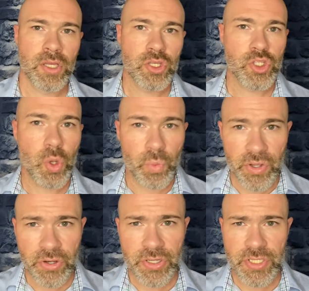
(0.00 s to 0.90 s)
So we
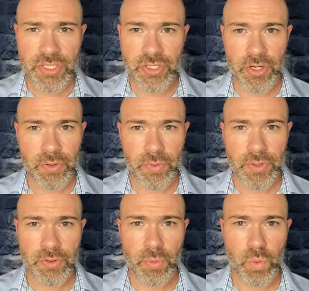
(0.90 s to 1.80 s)
are gonna start
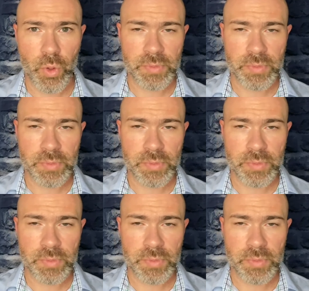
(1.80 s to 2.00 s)
with a warm